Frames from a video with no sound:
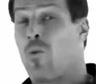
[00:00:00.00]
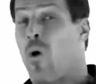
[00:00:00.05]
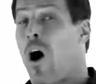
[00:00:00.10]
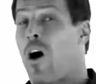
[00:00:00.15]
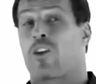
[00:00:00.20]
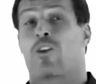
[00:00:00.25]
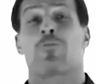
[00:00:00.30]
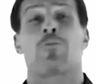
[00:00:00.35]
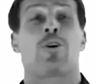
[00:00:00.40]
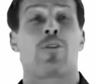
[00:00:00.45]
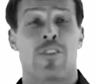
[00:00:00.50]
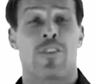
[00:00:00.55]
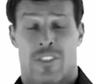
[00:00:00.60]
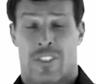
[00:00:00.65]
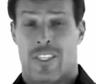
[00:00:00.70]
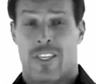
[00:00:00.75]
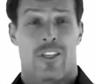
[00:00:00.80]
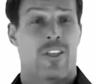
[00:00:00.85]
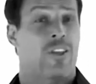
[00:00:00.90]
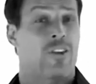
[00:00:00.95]
while you're moving
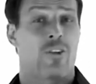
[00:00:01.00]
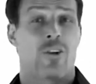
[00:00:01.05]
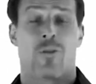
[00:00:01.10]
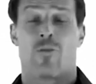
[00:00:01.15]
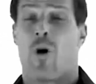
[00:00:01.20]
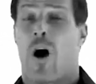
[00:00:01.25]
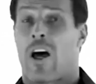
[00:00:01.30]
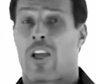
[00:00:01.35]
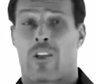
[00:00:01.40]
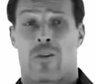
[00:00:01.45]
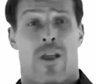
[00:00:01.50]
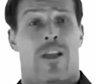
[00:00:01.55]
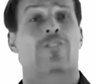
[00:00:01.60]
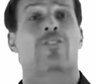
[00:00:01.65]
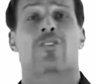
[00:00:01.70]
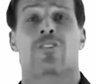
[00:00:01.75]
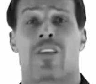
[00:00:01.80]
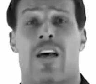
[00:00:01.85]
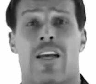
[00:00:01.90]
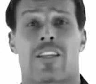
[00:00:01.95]
still. You can do it while you're
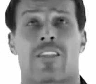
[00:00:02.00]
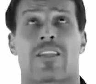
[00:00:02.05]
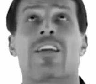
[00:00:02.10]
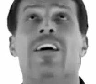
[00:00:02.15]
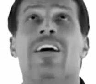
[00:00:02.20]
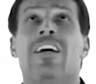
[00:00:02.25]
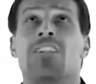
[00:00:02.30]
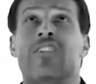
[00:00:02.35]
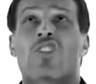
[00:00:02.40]
exercising.